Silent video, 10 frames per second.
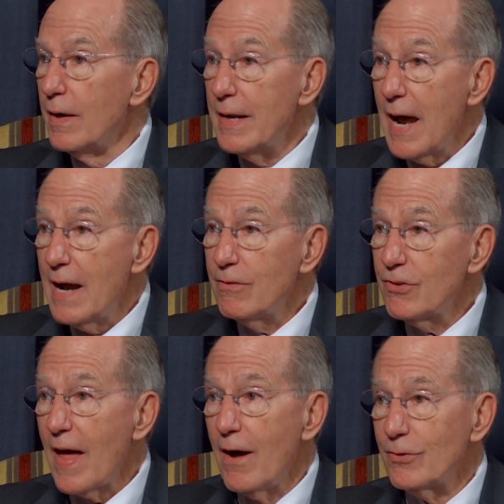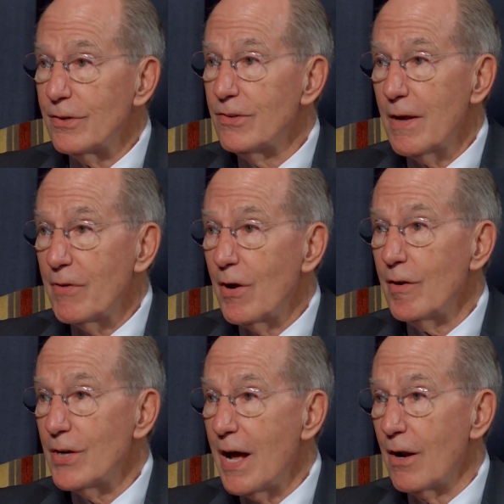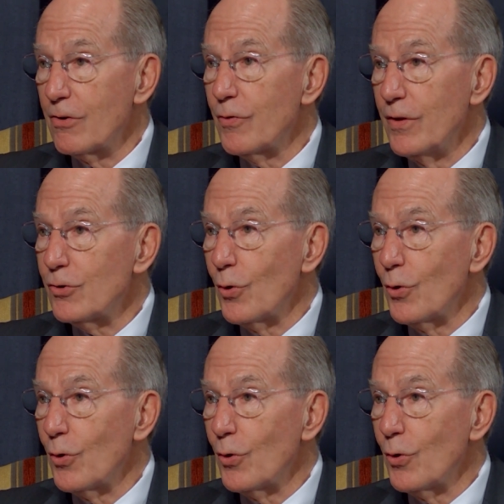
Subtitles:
$9,700 for this